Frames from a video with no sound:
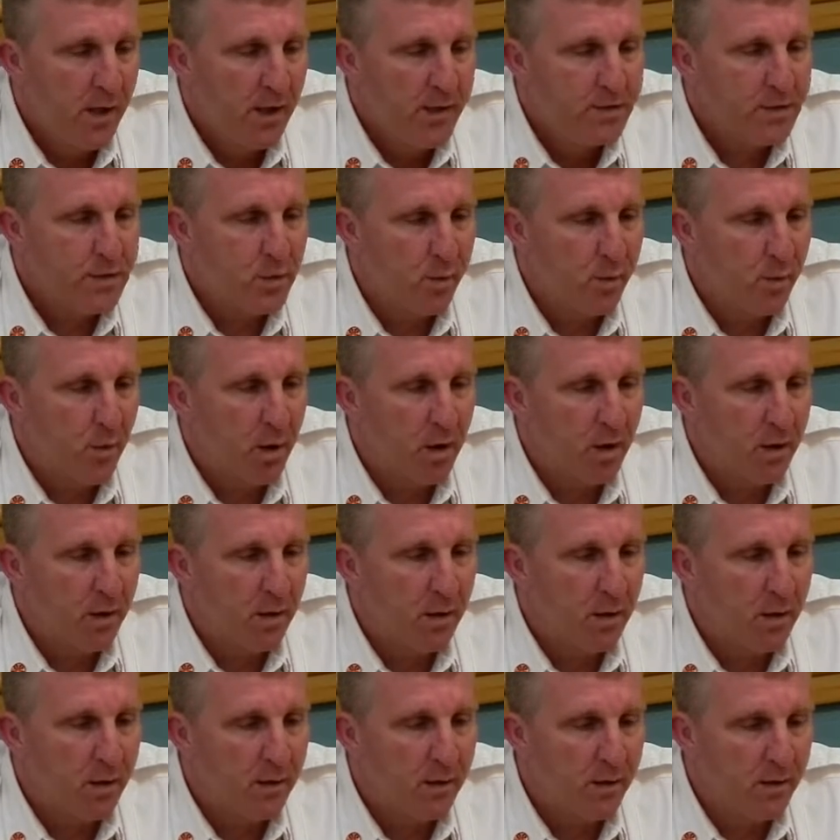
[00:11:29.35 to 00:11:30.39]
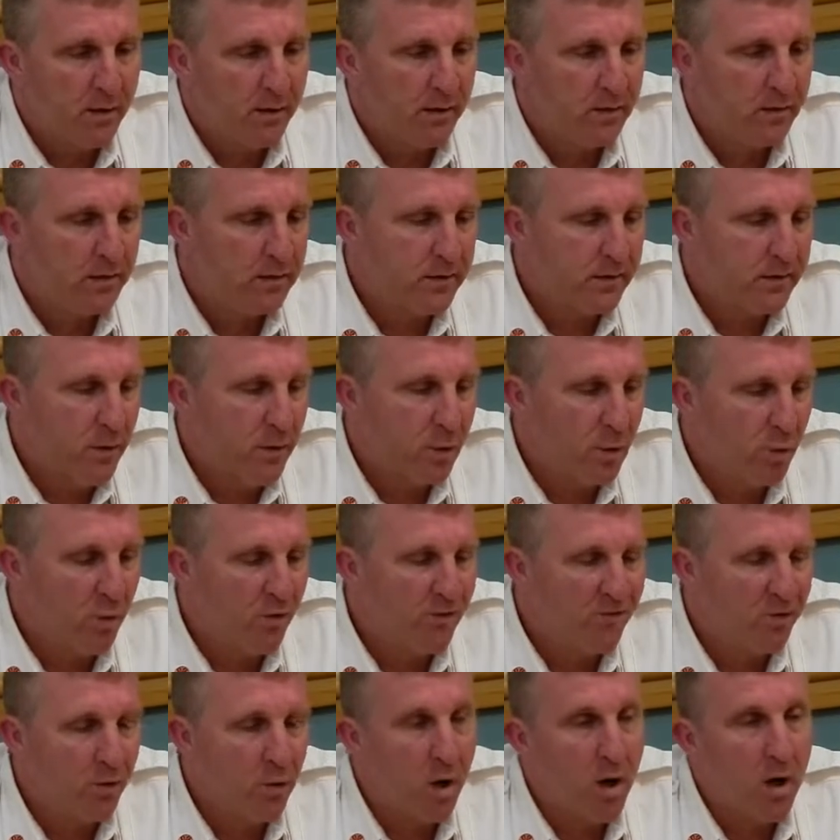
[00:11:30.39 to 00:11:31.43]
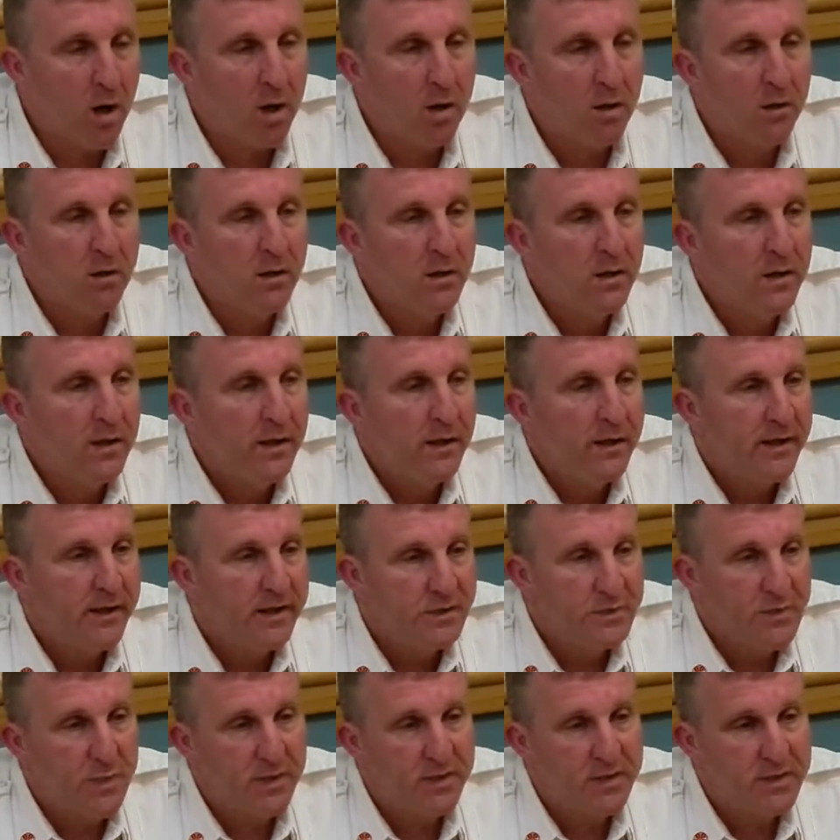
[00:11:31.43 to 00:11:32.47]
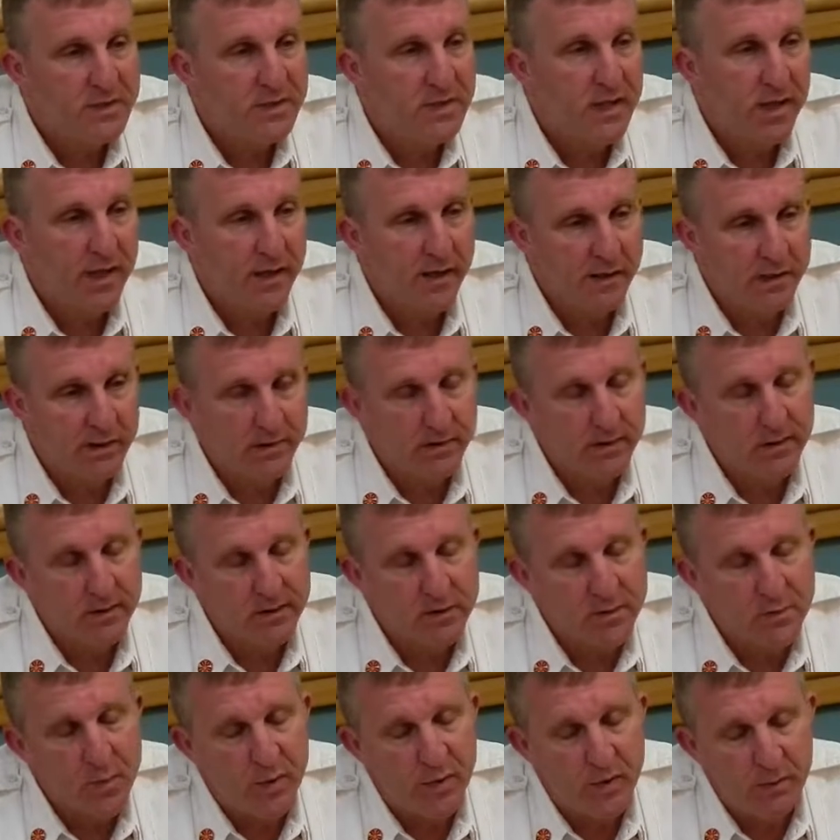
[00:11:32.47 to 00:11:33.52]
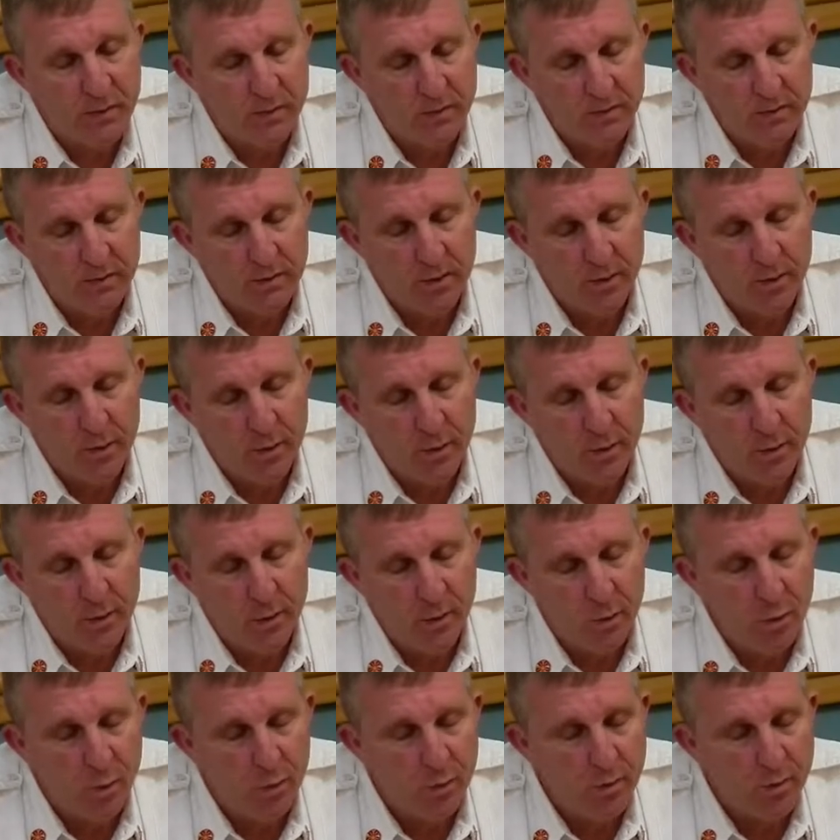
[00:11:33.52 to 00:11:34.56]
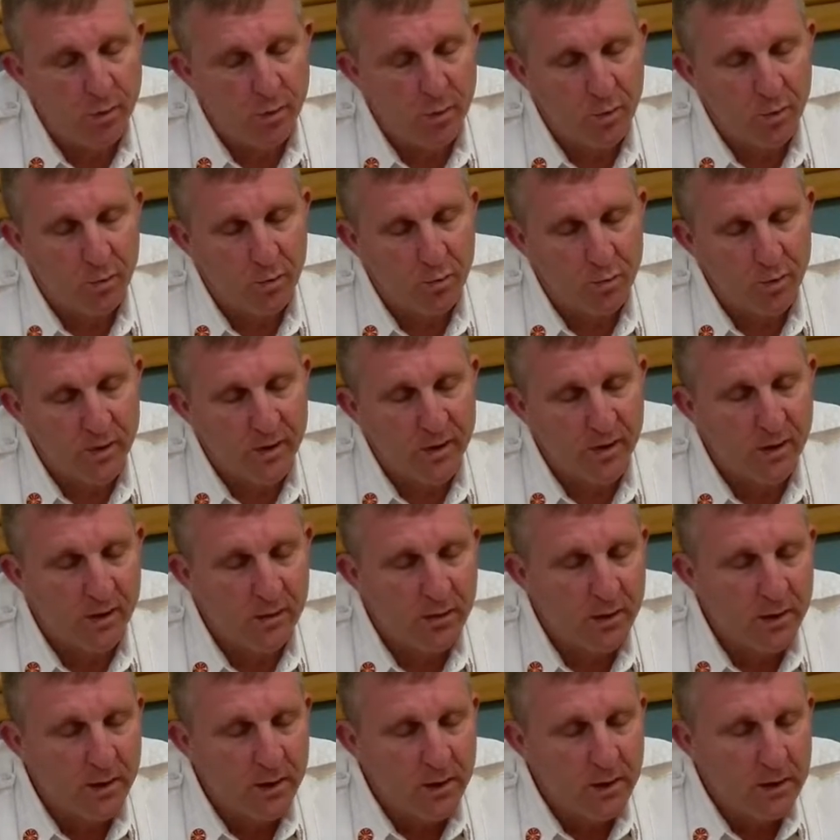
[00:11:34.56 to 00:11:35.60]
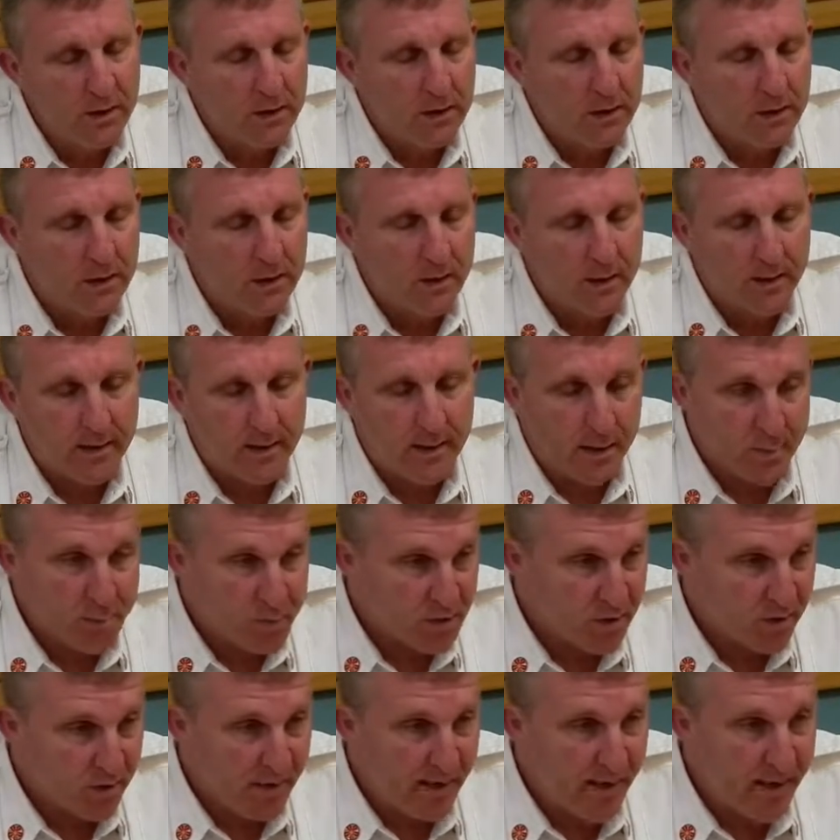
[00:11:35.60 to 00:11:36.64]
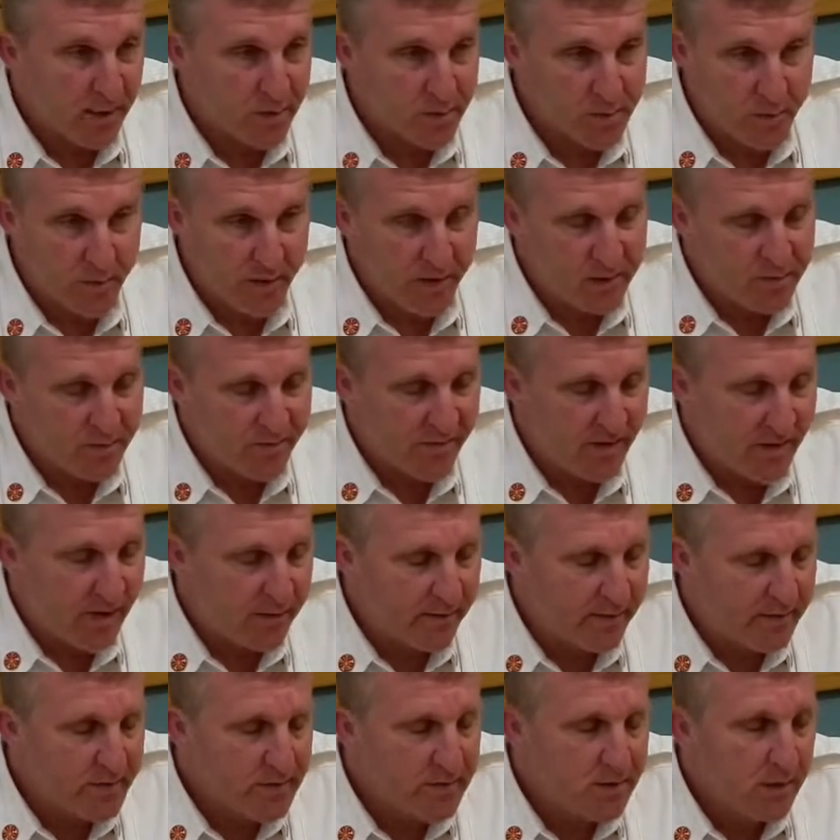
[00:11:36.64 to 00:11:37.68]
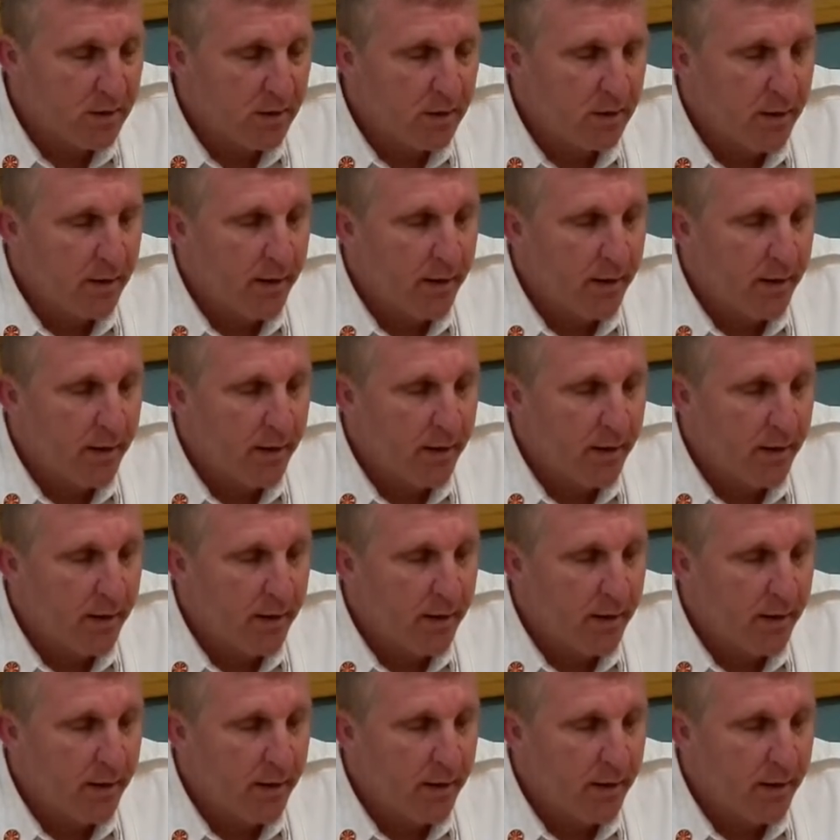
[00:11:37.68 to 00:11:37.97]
So on a, overall, it's been steady. It's been, no real ups or downs, peaks or valleys.